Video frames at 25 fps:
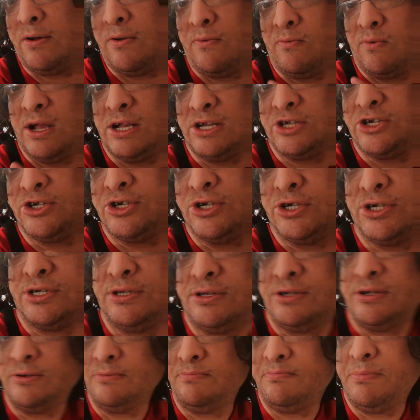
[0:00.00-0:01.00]
a red shirt
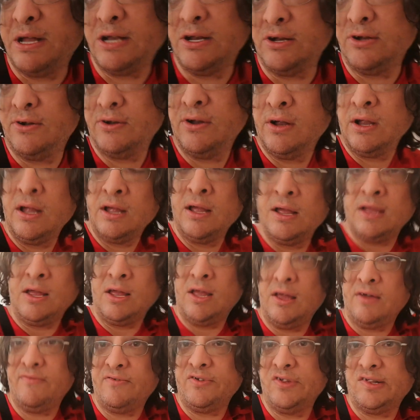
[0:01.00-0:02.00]
to better
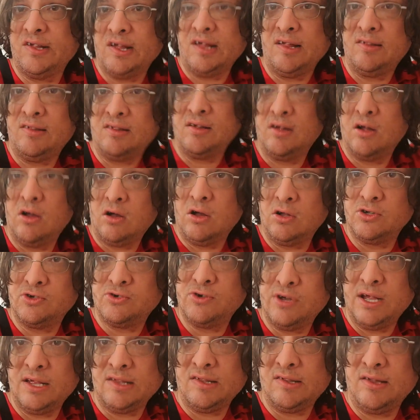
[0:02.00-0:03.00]
emphasize the
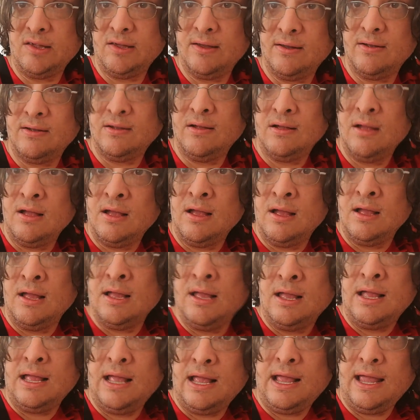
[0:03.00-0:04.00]
contrast here.
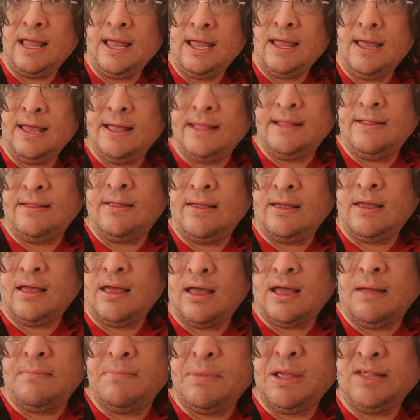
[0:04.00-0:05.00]
And
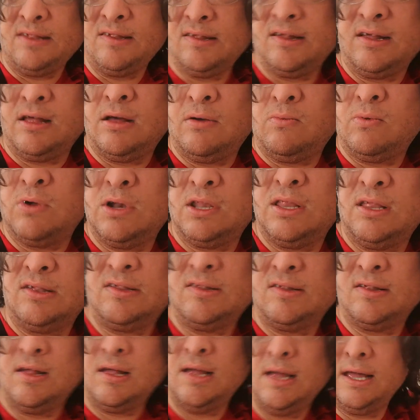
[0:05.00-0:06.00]
I basically, on one of the
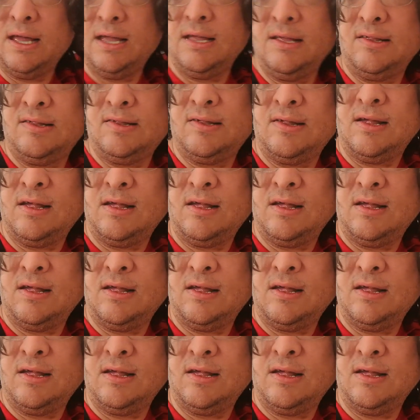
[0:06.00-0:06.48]
sides,